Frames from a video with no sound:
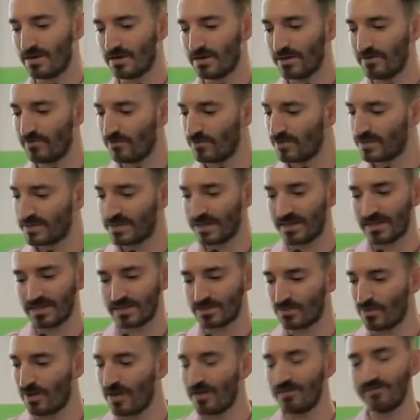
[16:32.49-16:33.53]
if we say the
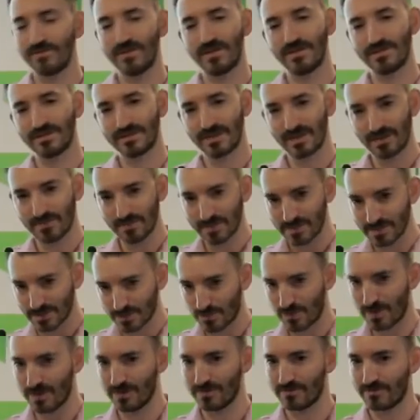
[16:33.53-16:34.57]
12, then it's going to be the
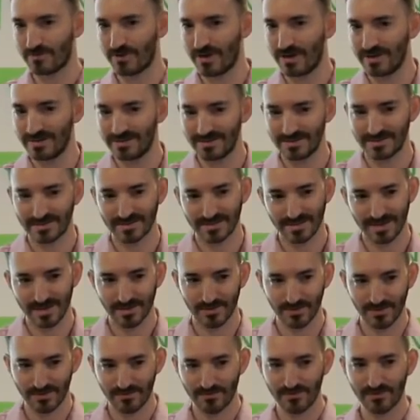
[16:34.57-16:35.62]
12, right? This is like
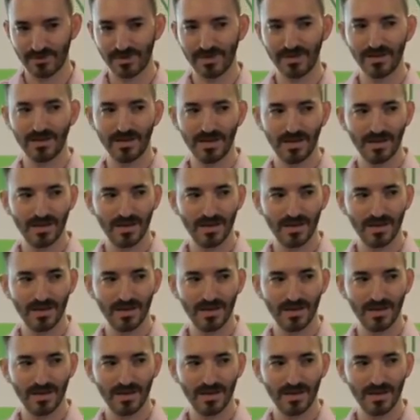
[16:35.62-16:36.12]
if we